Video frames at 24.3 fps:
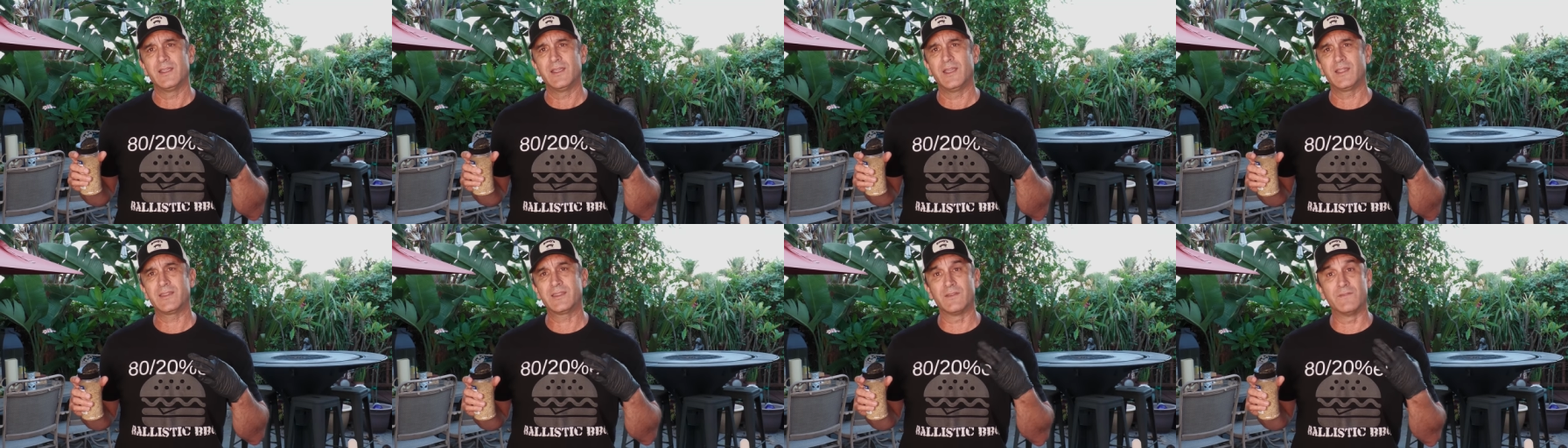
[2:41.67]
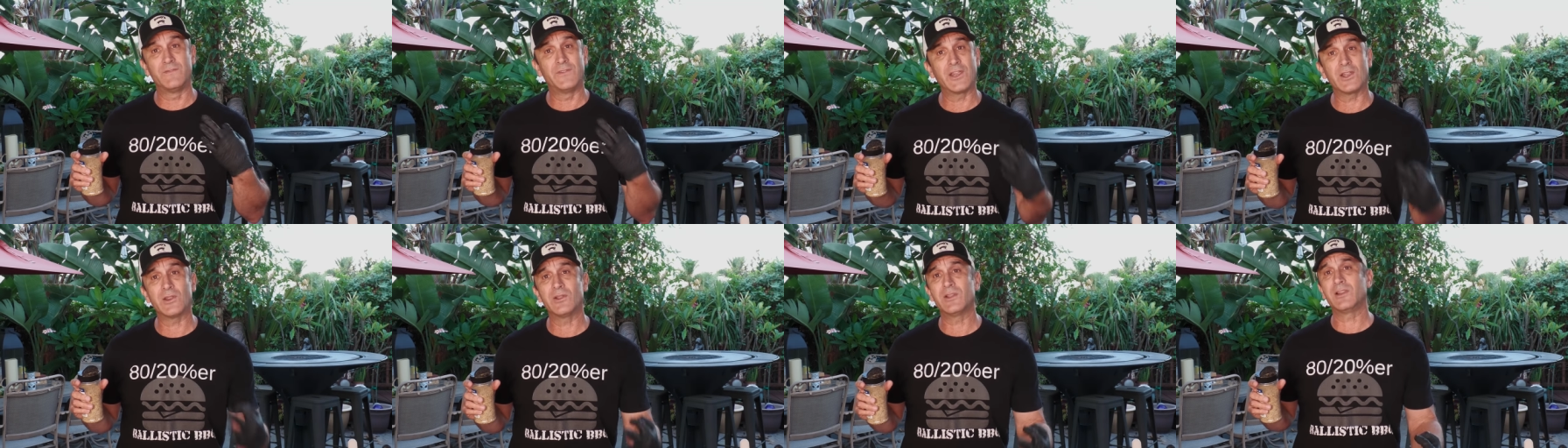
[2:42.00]
at the
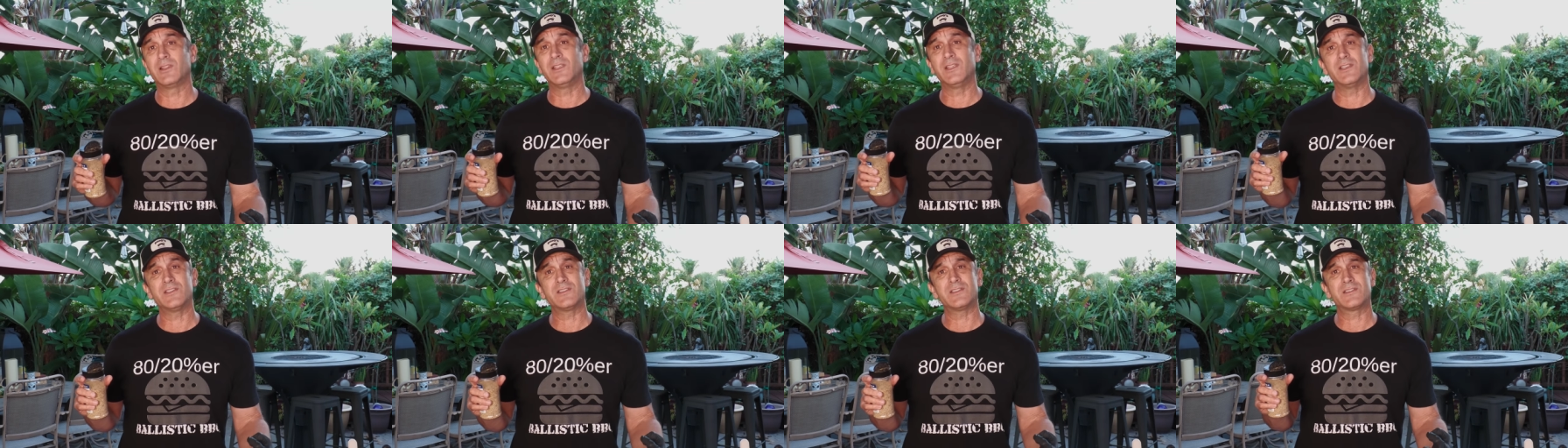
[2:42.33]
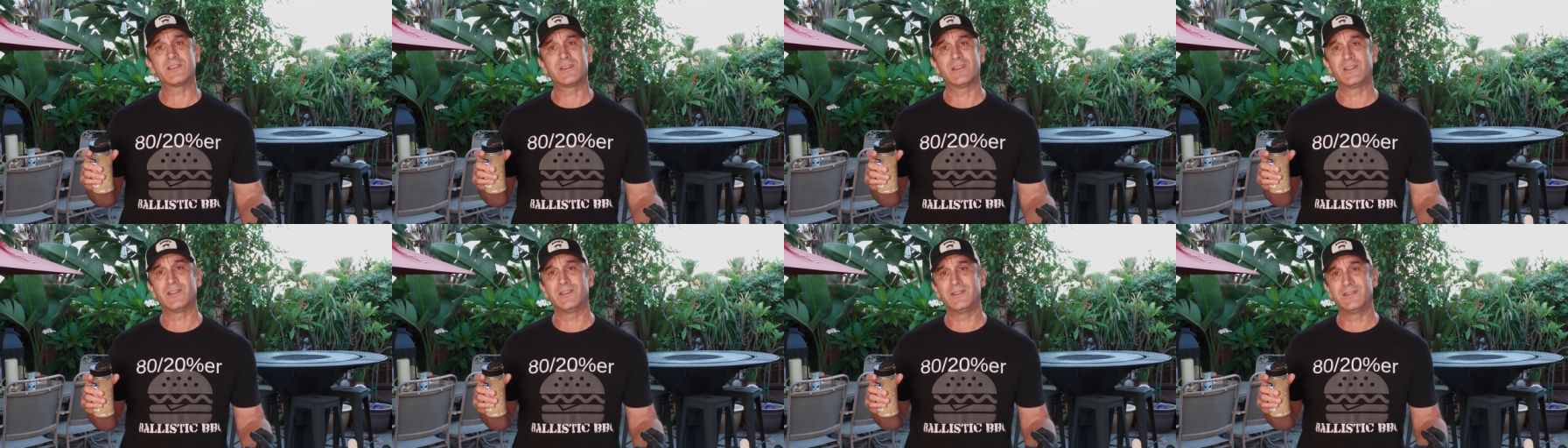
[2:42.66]
very
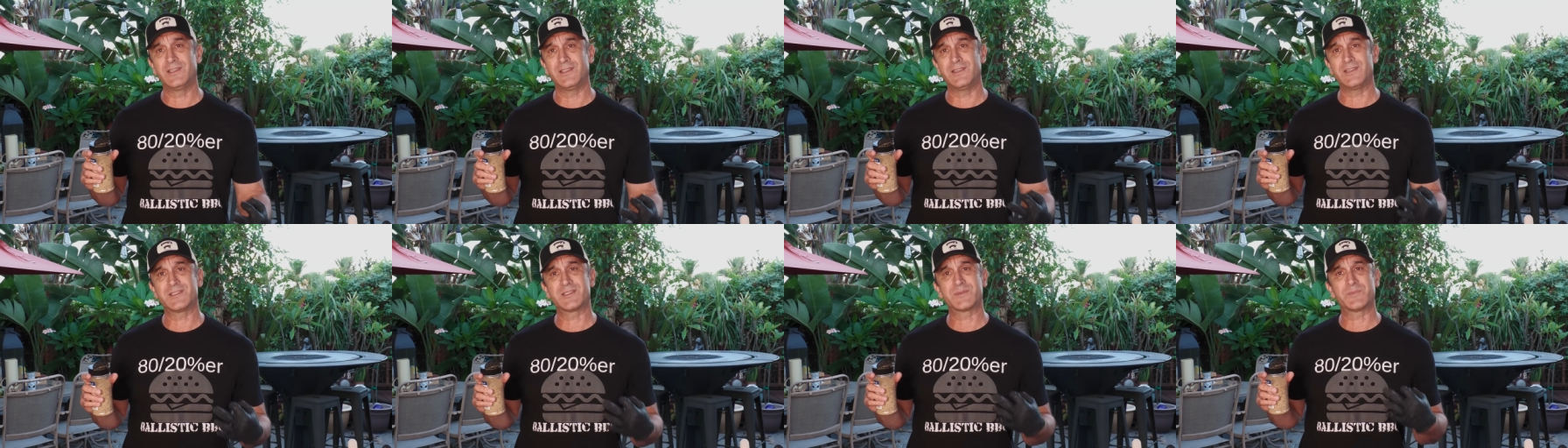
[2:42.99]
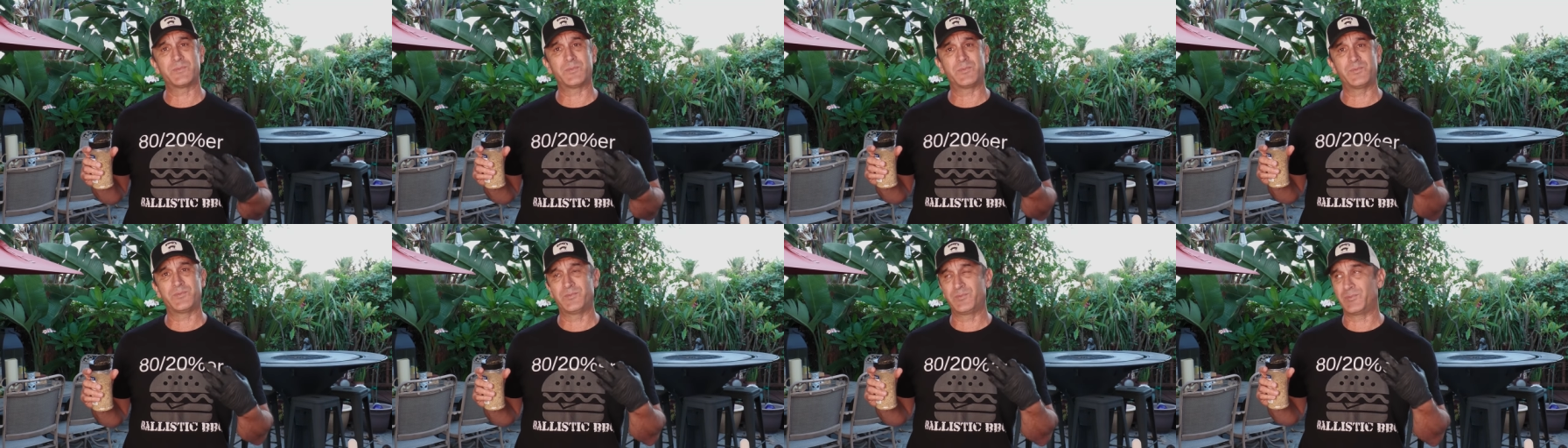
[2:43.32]
least, these
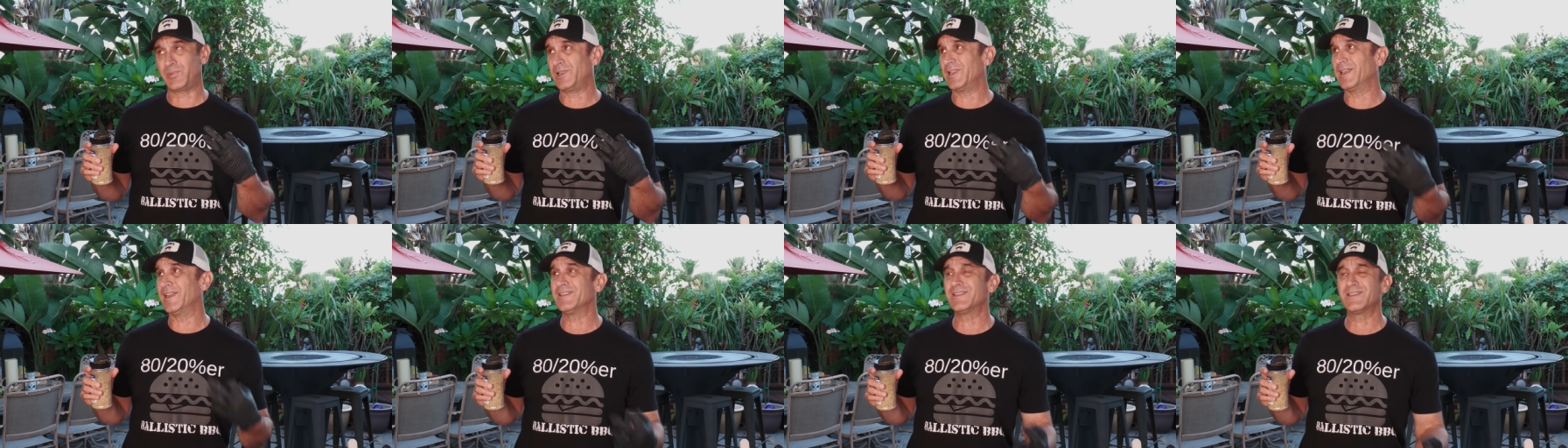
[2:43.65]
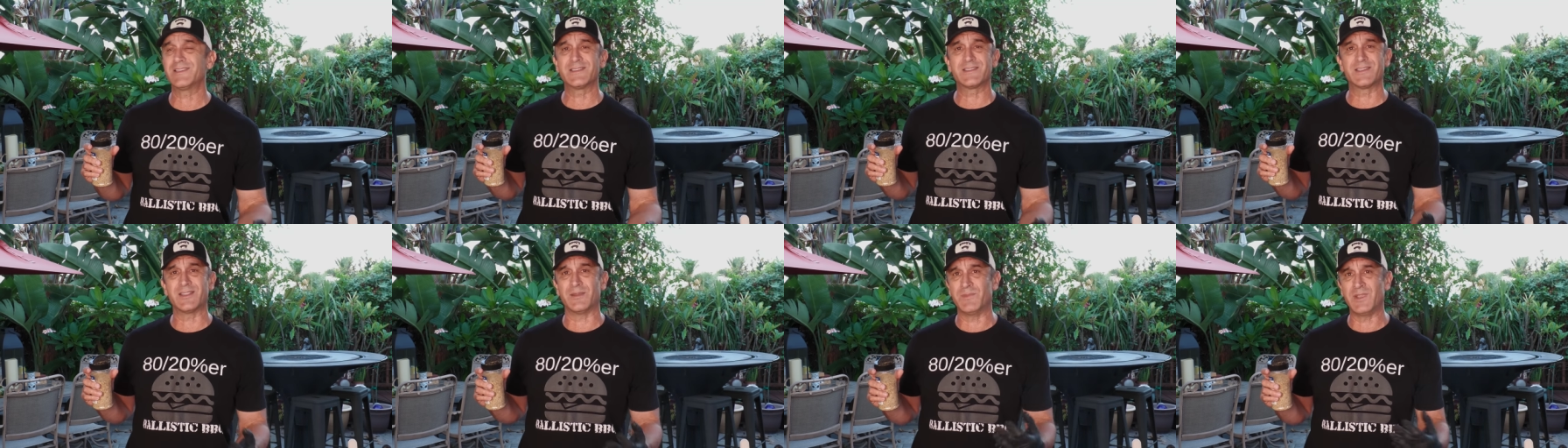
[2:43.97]

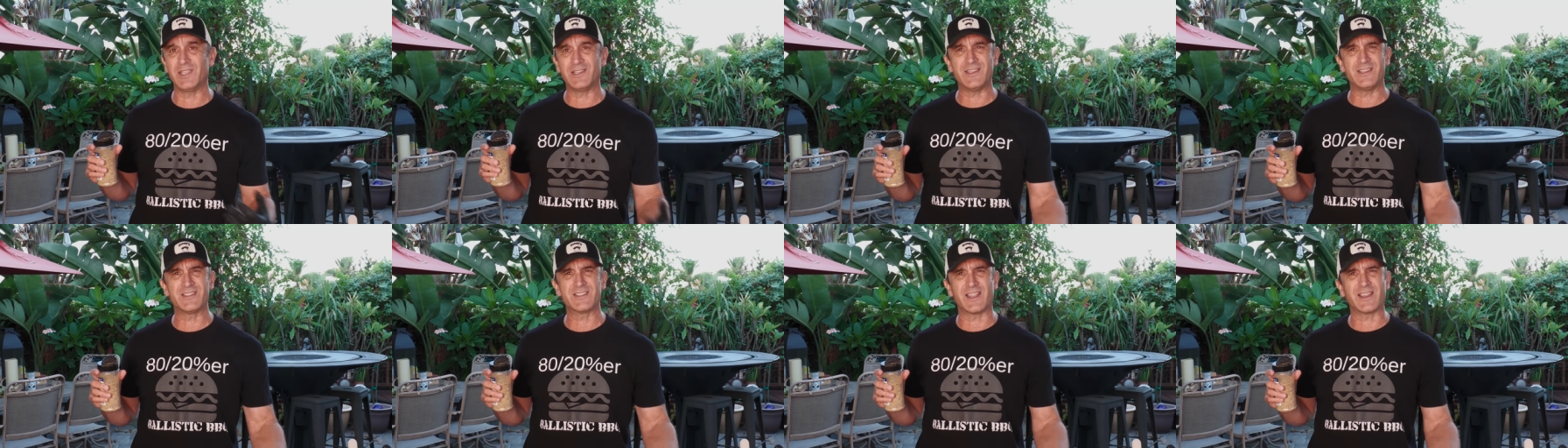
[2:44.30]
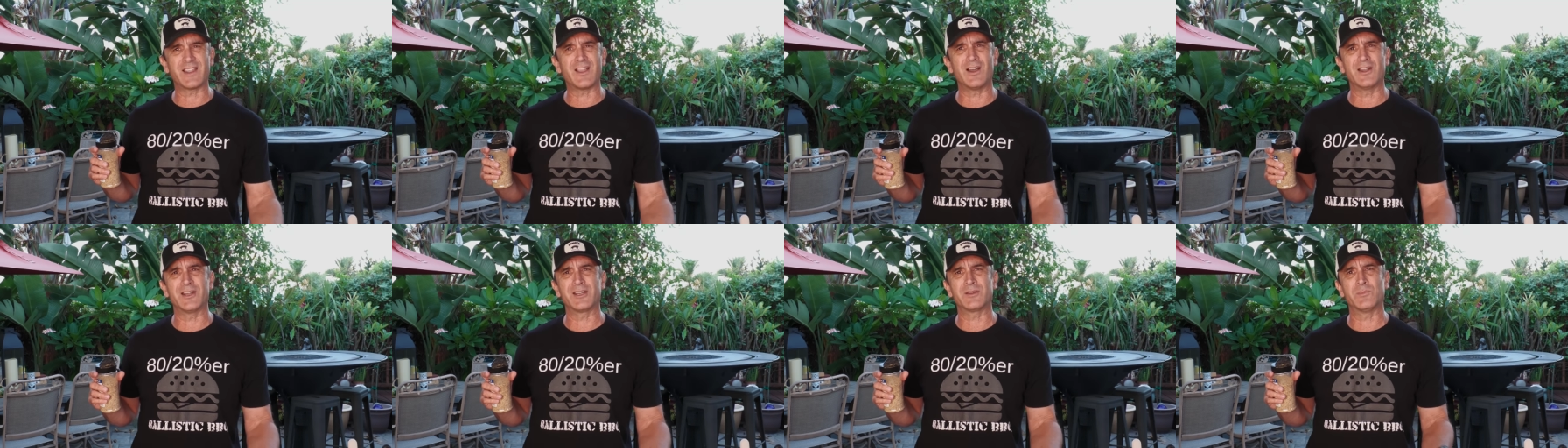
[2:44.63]
places that make these
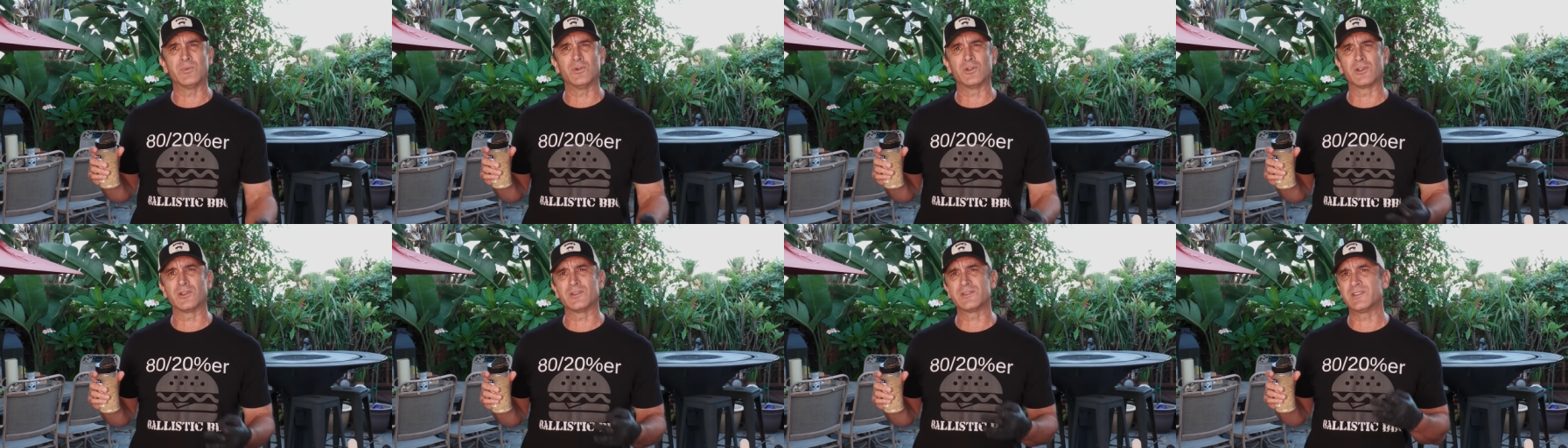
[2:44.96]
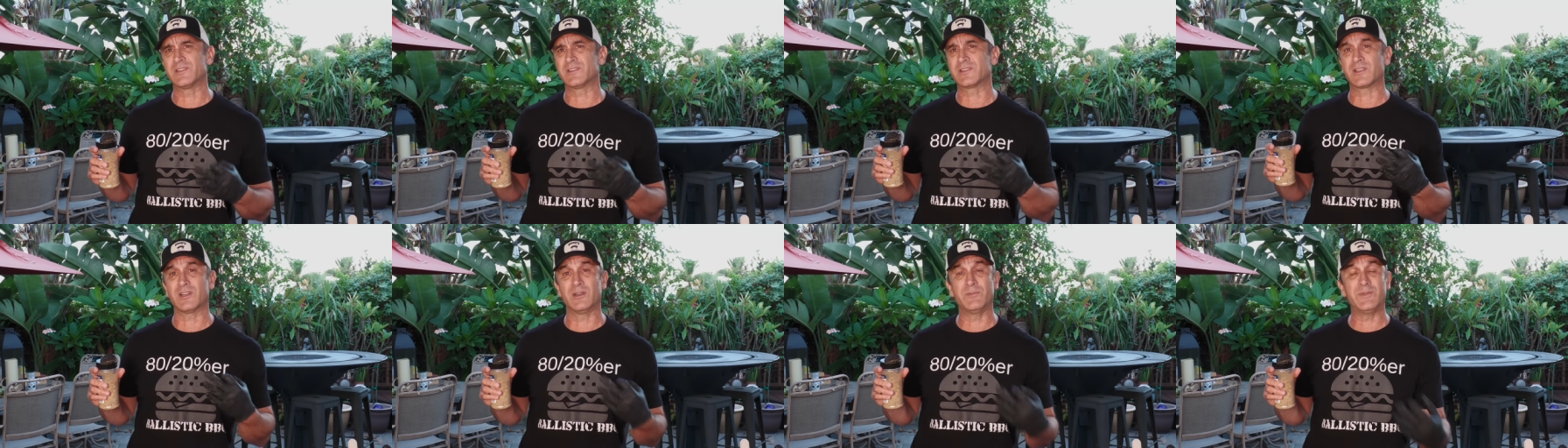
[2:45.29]
iconic burgers,
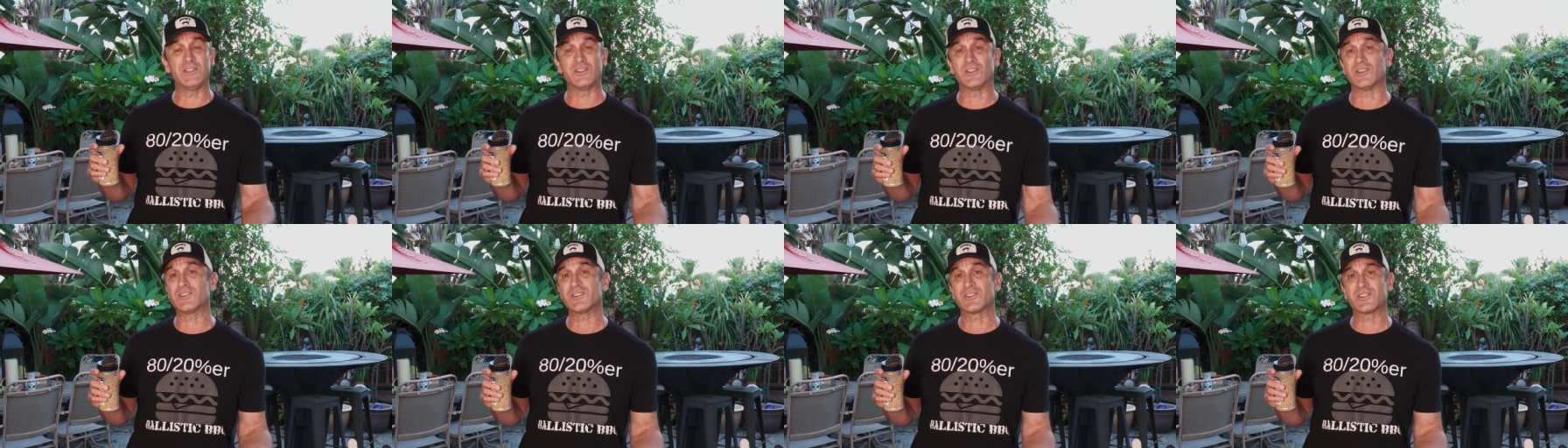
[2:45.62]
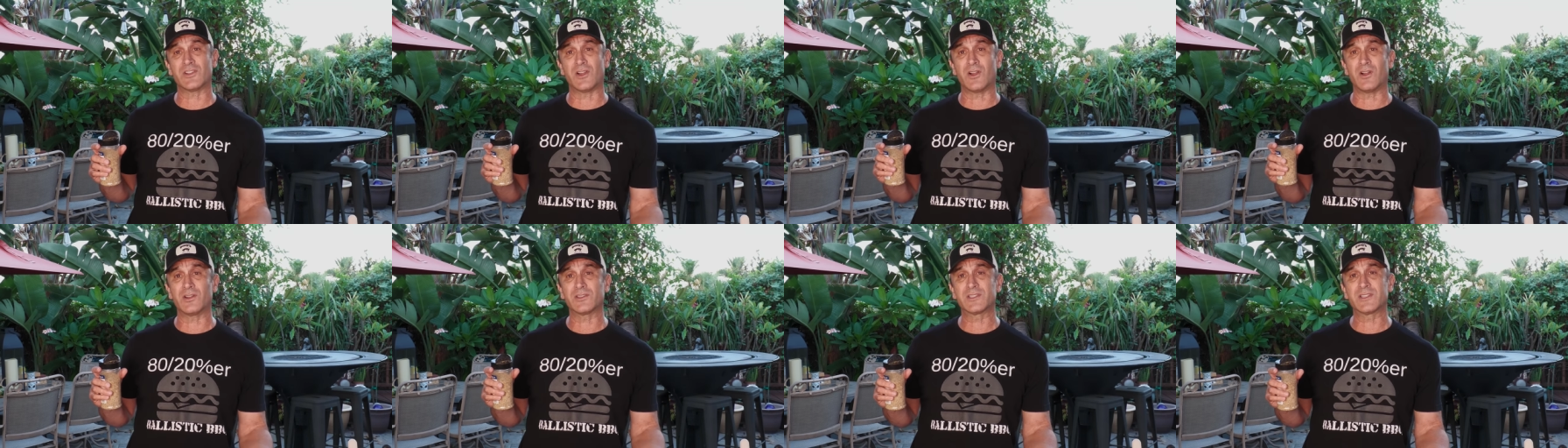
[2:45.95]
it's gonna be just
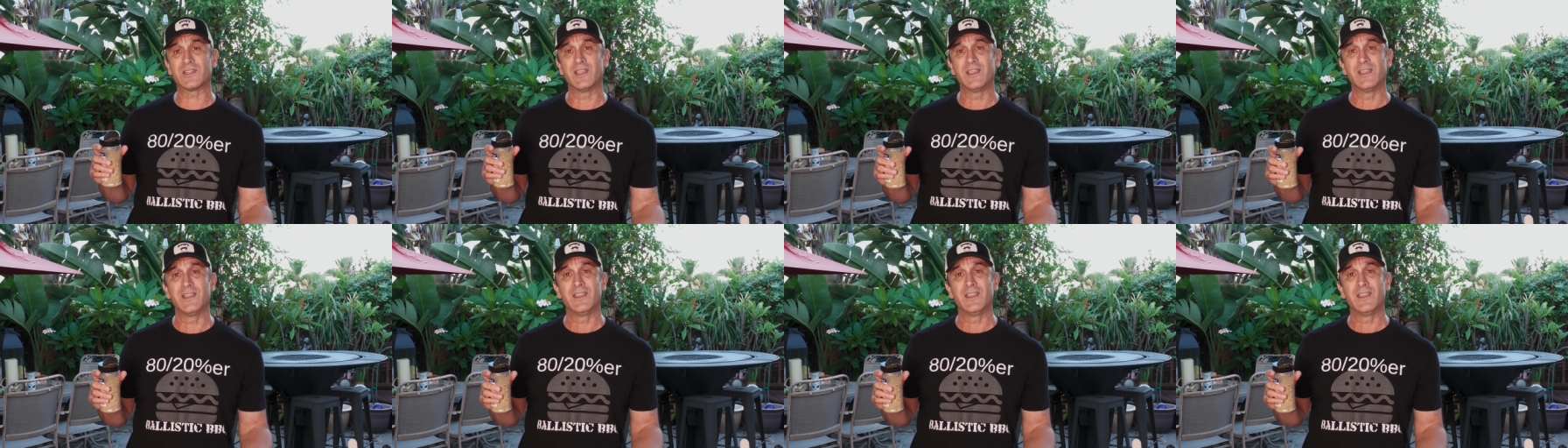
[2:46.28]
salt,